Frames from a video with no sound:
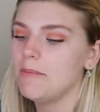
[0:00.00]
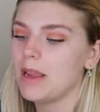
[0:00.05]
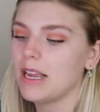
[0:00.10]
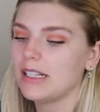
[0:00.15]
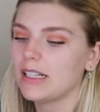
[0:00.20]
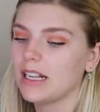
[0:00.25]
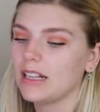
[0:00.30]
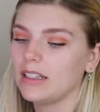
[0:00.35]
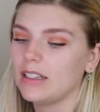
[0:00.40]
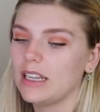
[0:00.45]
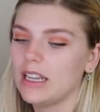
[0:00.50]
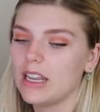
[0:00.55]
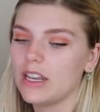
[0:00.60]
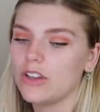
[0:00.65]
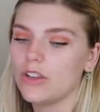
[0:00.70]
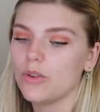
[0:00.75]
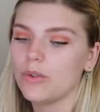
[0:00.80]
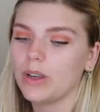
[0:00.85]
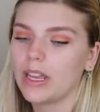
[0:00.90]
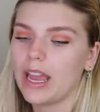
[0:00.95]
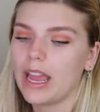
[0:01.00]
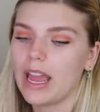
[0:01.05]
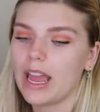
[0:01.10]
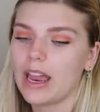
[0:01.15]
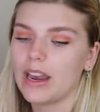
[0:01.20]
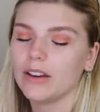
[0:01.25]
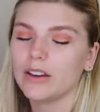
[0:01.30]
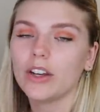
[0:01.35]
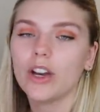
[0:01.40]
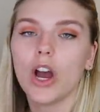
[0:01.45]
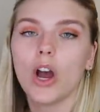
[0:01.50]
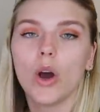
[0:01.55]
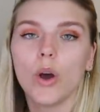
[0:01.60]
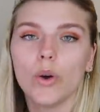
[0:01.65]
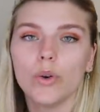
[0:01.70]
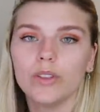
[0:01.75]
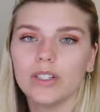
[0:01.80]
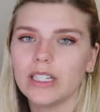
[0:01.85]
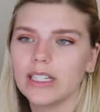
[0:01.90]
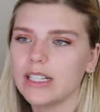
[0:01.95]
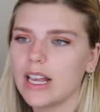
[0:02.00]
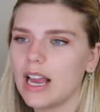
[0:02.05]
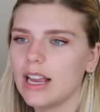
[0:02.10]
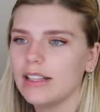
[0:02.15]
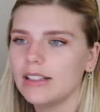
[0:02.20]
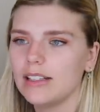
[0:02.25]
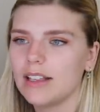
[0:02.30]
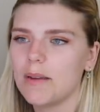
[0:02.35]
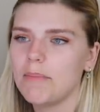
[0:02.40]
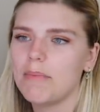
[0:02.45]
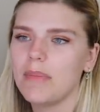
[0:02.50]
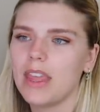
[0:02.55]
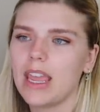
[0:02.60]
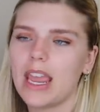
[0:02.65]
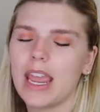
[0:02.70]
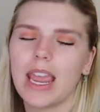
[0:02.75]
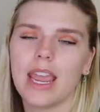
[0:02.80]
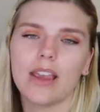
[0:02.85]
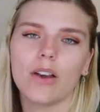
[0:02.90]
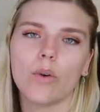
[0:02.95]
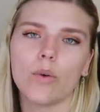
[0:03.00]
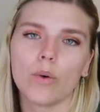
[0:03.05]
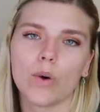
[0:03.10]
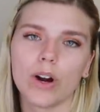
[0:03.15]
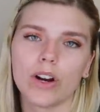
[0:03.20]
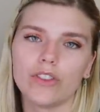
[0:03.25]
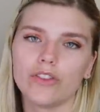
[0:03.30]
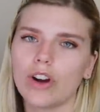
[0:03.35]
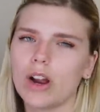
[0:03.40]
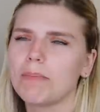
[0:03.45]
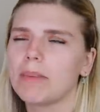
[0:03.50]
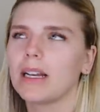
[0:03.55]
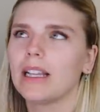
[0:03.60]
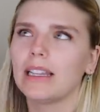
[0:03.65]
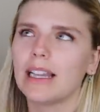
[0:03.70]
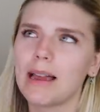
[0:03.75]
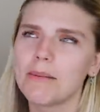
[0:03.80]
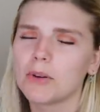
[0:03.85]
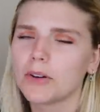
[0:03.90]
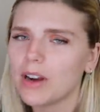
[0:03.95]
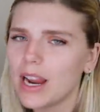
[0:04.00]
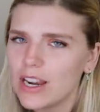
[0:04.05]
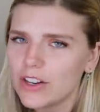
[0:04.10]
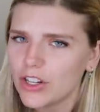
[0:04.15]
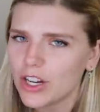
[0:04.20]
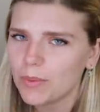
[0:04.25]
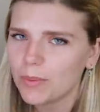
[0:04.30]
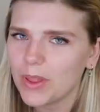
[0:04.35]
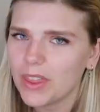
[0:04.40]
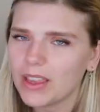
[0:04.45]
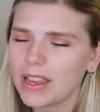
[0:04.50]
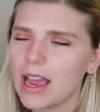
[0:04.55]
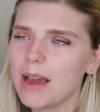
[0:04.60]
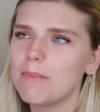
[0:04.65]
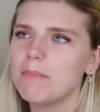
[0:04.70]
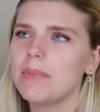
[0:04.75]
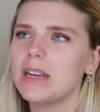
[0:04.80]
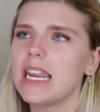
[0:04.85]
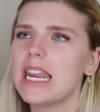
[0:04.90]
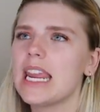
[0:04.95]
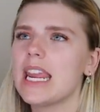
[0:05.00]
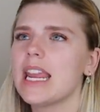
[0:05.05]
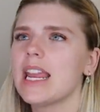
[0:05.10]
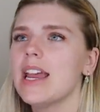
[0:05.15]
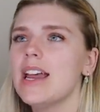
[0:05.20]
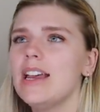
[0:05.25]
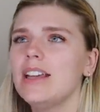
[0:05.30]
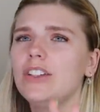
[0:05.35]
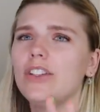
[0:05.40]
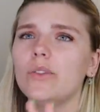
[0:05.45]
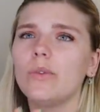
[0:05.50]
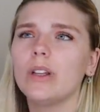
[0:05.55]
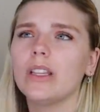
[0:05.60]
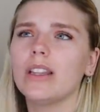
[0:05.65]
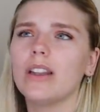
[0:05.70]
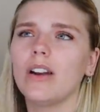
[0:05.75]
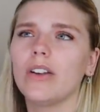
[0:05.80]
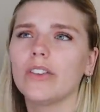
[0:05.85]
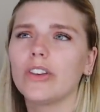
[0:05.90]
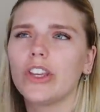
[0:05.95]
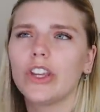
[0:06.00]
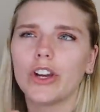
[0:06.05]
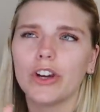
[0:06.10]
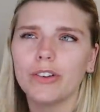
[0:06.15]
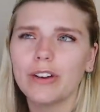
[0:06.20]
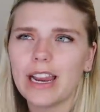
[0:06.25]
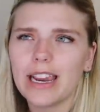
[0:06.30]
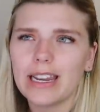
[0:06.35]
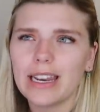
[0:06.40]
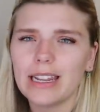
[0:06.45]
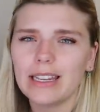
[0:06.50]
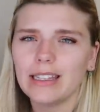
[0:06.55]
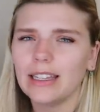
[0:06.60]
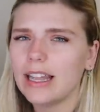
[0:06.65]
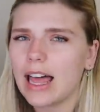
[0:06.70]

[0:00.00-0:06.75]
Basically, you can co-design something or drop a collaboration with a company, do a little curated